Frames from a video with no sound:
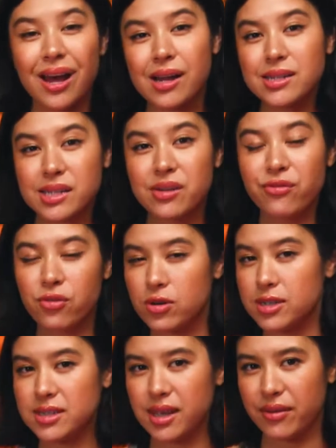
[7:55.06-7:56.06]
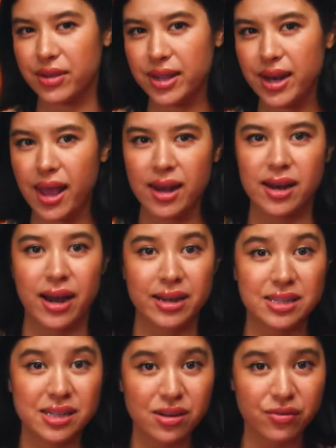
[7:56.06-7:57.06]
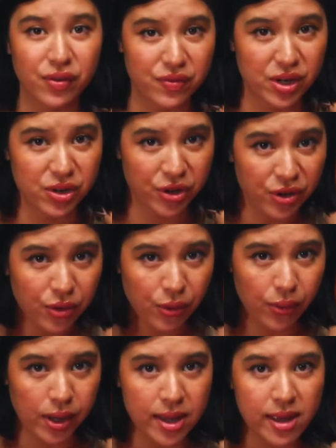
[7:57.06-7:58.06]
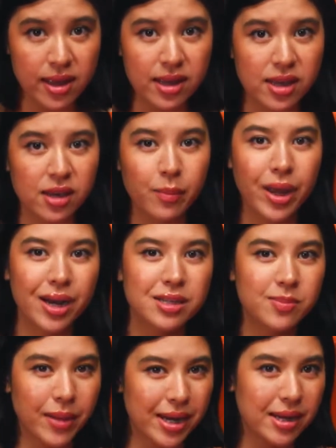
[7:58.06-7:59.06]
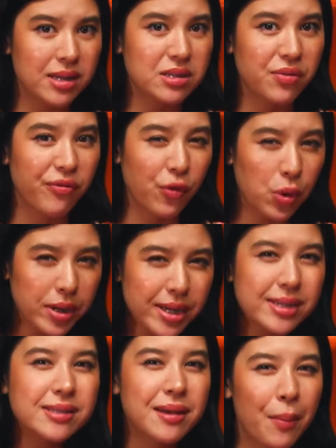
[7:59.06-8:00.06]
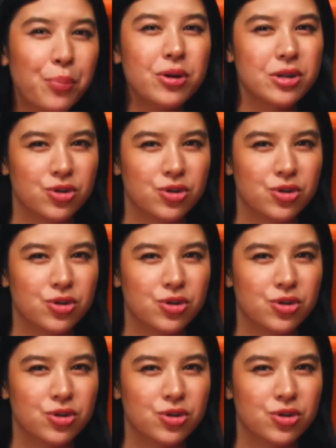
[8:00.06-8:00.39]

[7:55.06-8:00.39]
1947 and 1952, he made as many as 40 separate